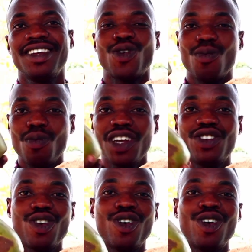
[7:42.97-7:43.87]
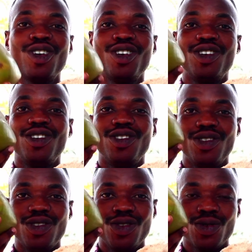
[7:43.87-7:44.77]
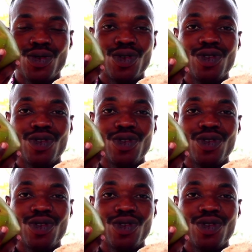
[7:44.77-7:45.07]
So make sure you